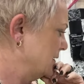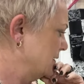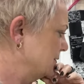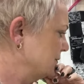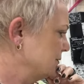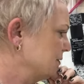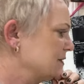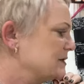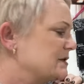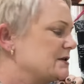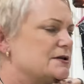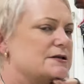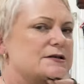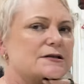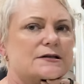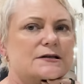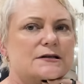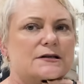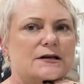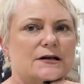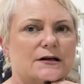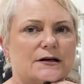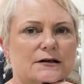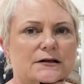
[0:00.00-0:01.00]
which is,
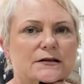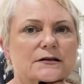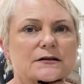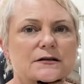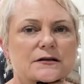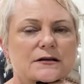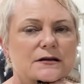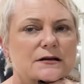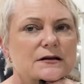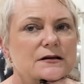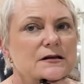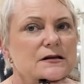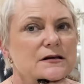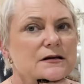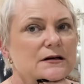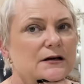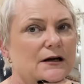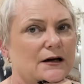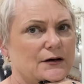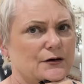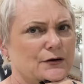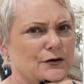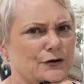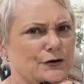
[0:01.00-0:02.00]
you know,
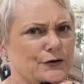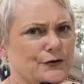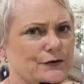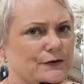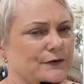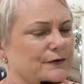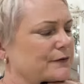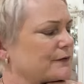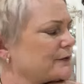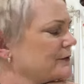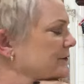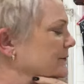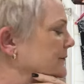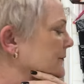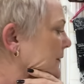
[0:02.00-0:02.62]
unheard of,